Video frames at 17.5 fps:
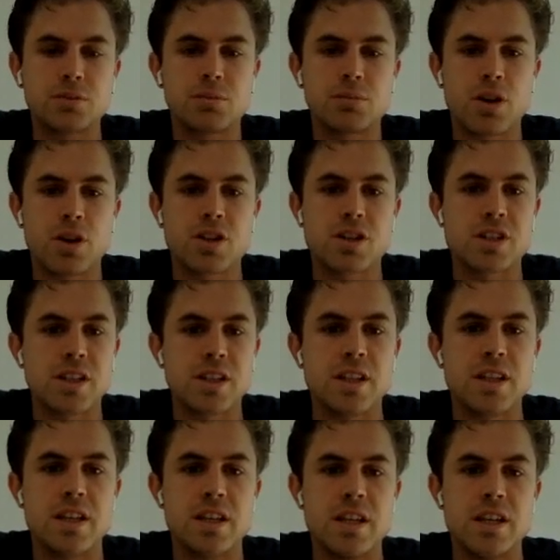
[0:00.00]
projects
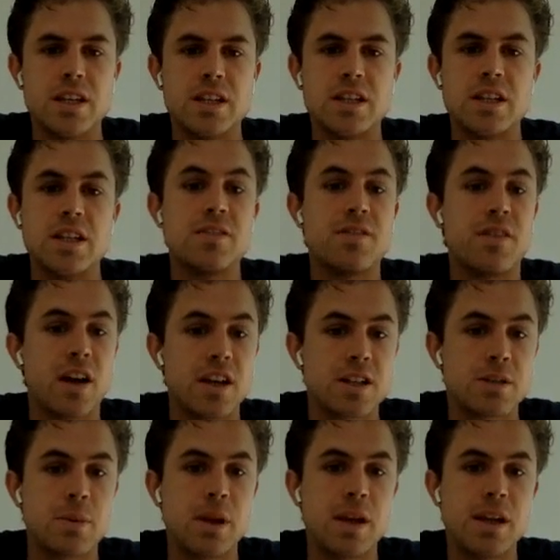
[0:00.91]
in the DeFi
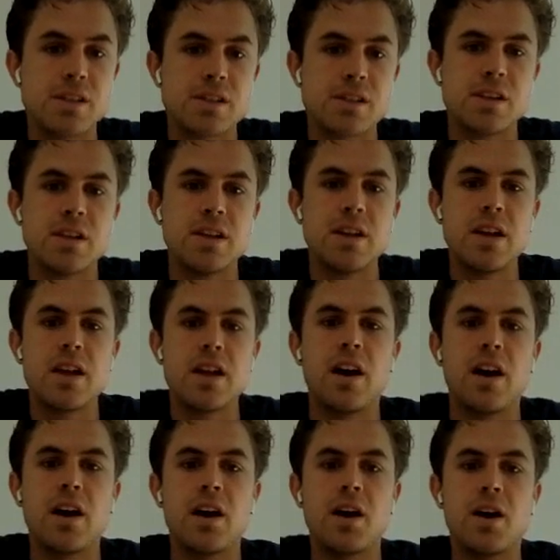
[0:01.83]
space,
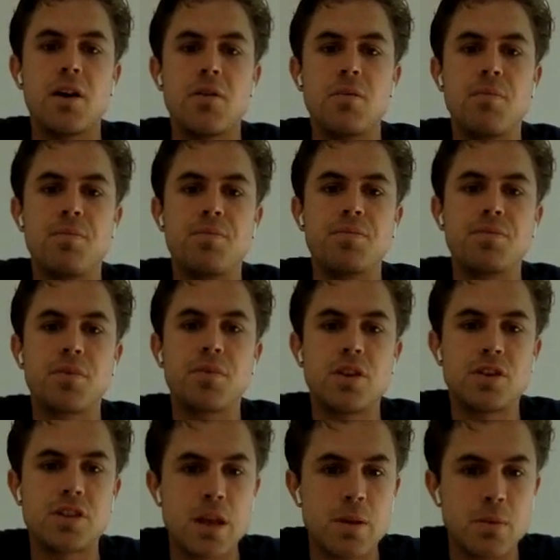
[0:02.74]

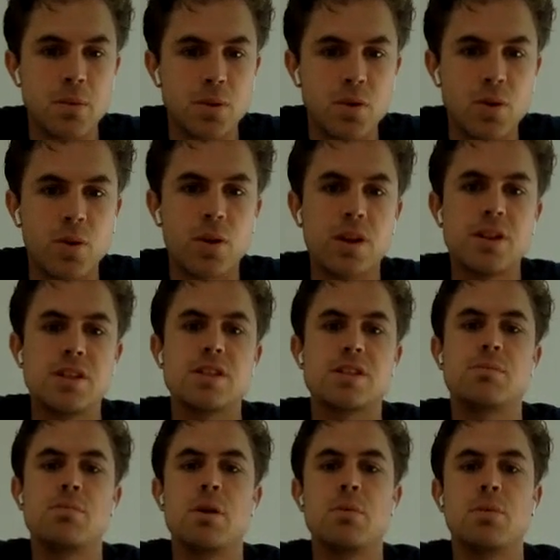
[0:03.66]
stable
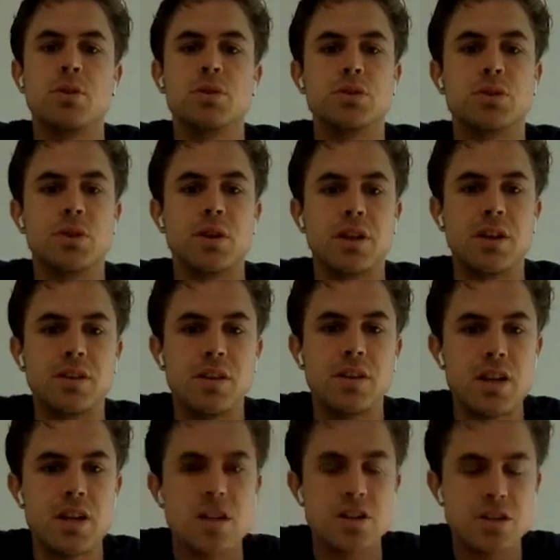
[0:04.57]
coins, people doing
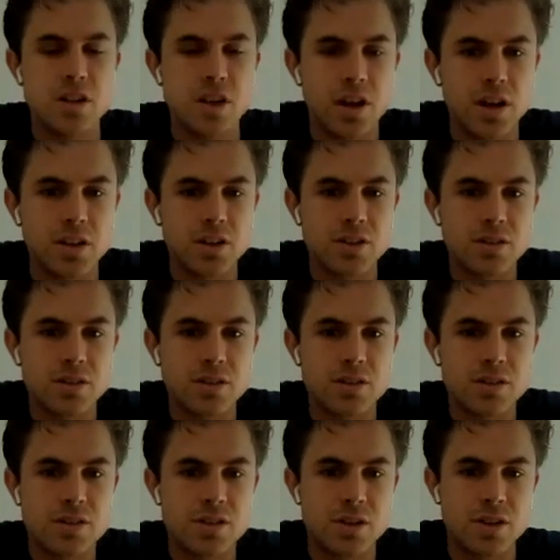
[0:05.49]

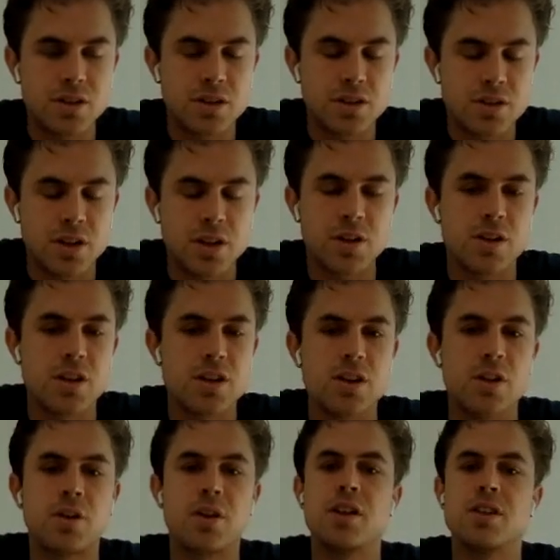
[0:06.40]
security
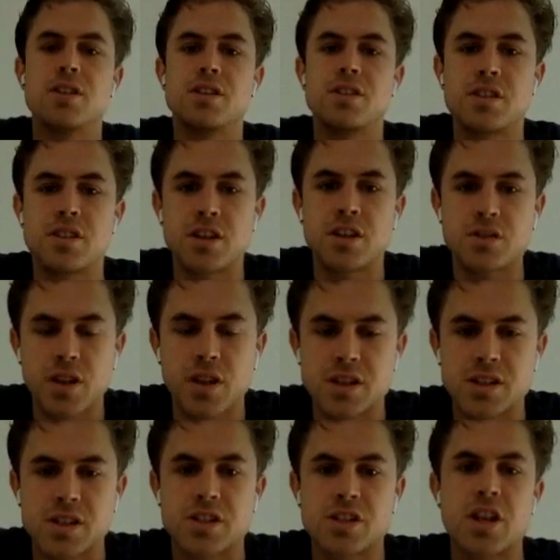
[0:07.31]
tokens,
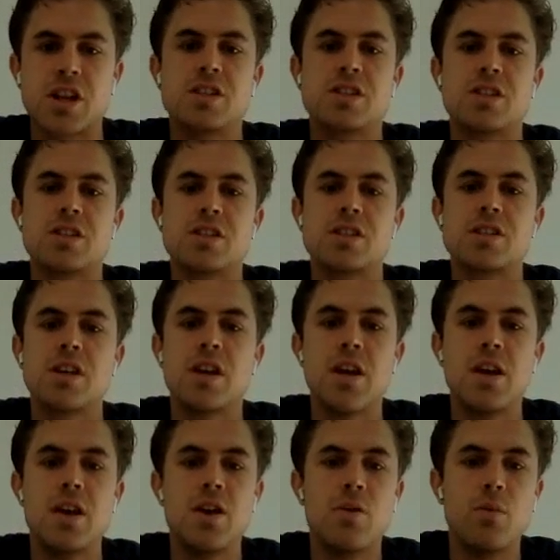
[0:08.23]
decentralized exchanges.
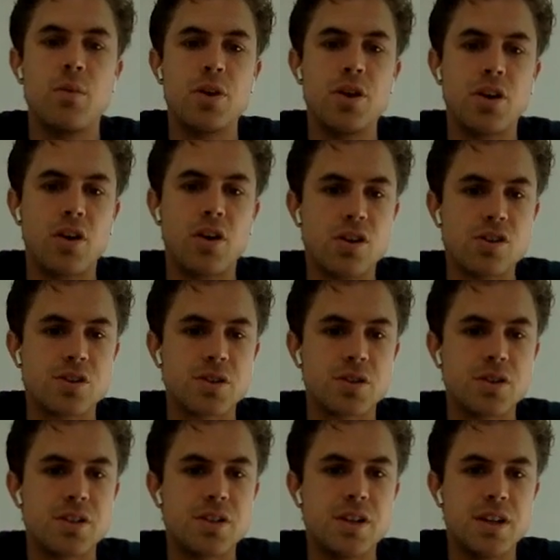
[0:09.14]
We are
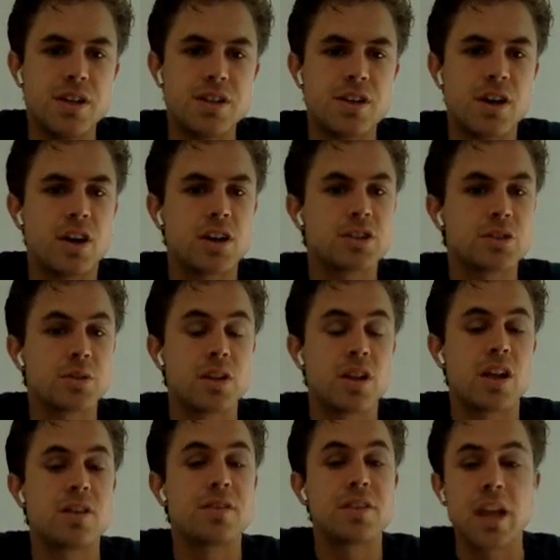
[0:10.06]
also in talks with a
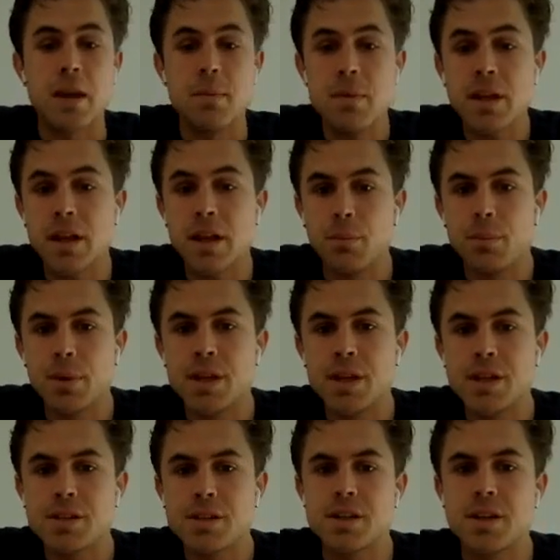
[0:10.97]
lot of gaming
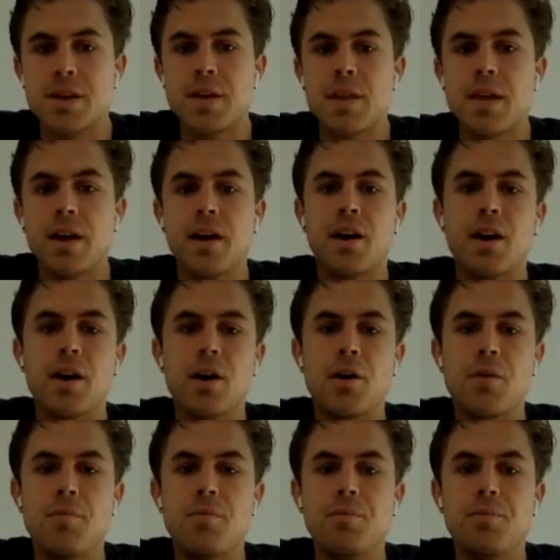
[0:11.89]
companies.
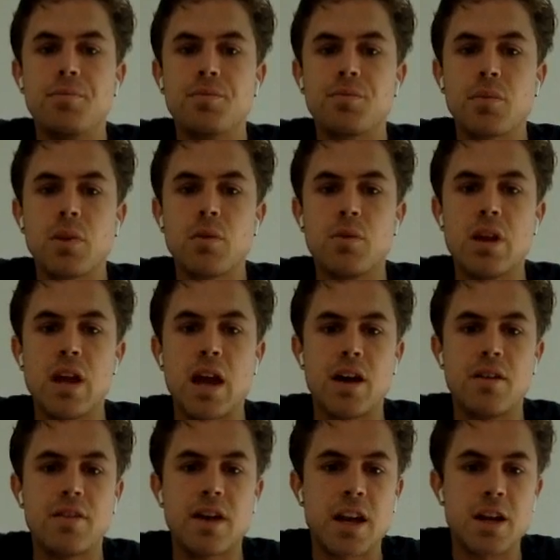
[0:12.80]
We
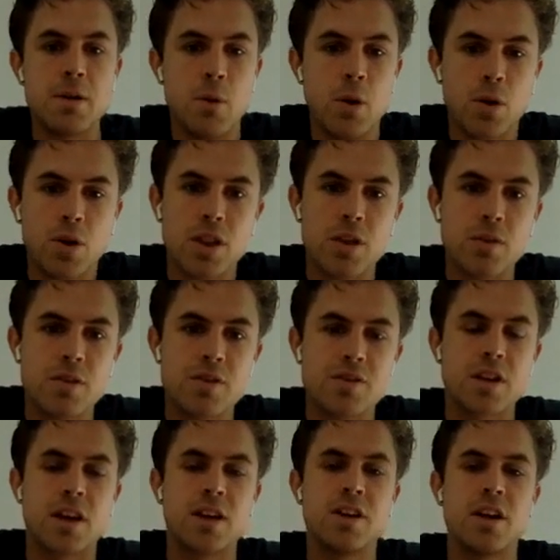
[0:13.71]
have Animoca that we've
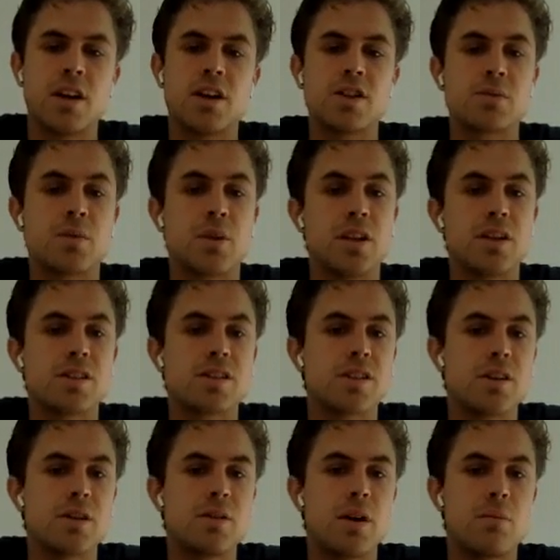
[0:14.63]
signed on, as well as
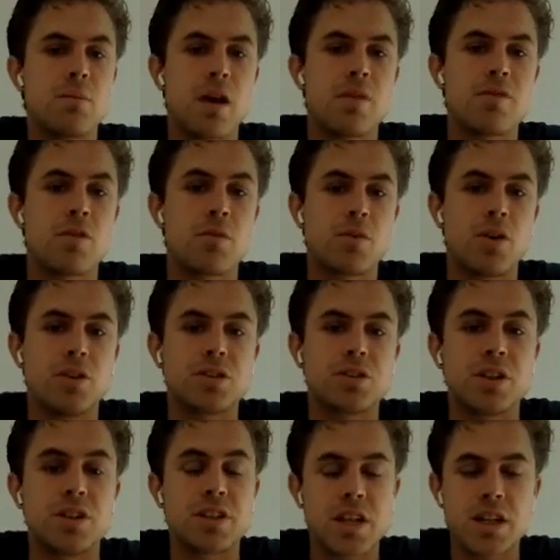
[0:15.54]
a platform called
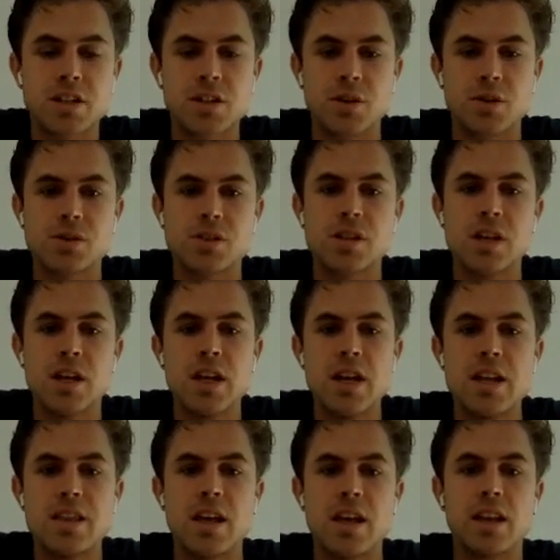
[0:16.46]
Contentos
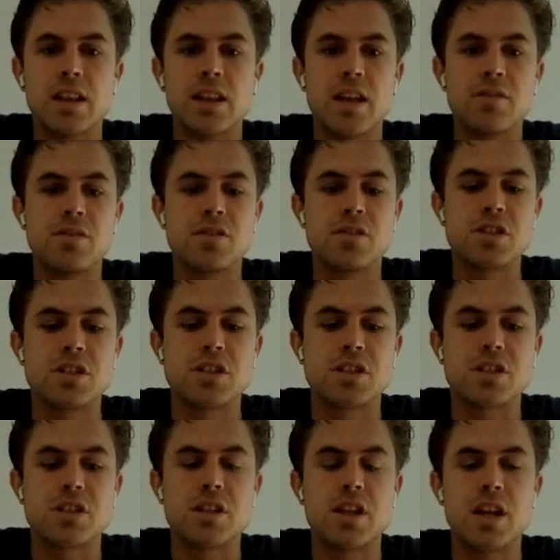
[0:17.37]
that
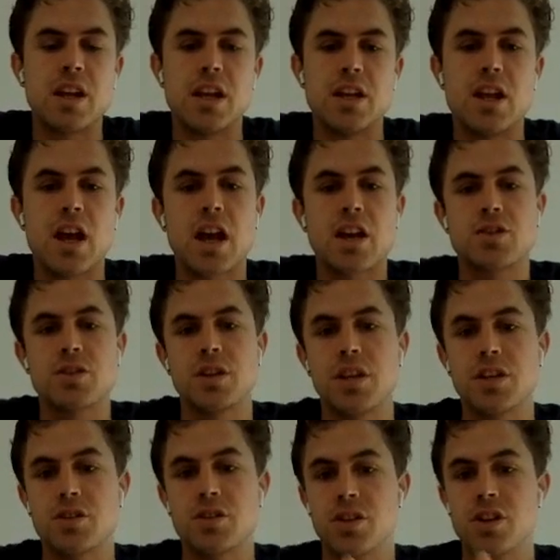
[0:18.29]
leverages
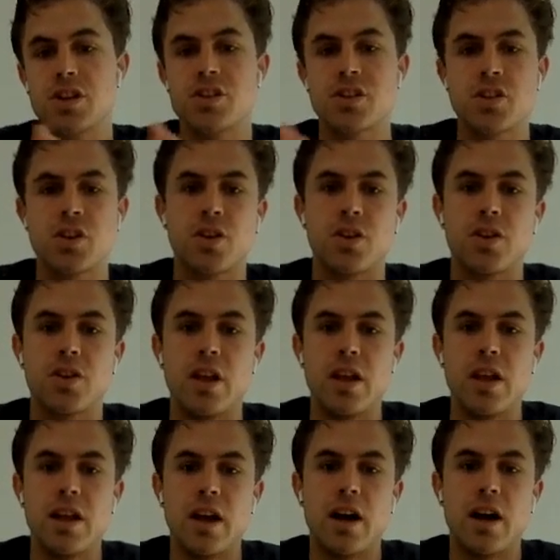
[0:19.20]
actually a traditional
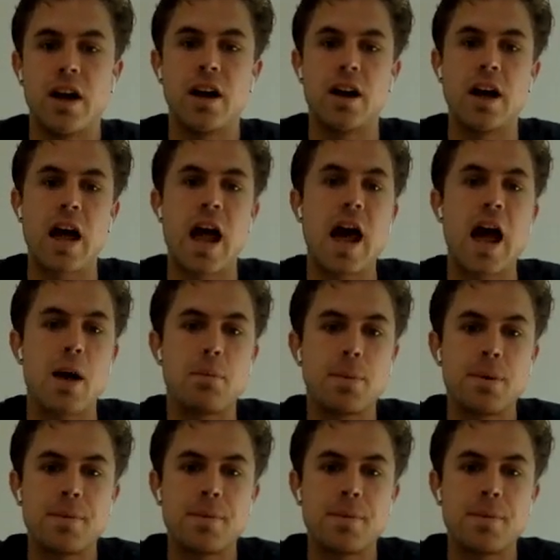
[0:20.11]
app